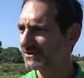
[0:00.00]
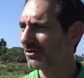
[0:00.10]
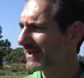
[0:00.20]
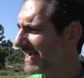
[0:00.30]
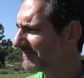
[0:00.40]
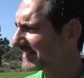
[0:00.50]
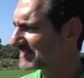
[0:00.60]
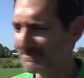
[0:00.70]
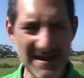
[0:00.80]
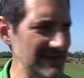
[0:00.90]
You don't have that
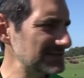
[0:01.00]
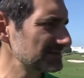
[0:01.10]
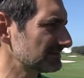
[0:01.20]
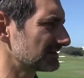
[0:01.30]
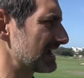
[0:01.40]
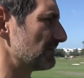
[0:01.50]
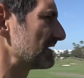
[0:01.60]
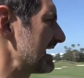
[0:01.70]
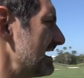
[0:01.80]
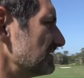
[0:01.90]
space. Okay,
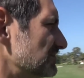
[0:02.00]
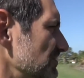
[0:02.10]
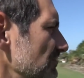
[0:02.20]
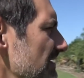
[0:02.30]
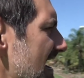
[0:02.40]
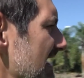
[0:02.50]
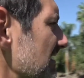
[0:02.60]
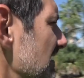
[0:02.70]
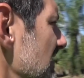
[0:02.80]
we can't do that.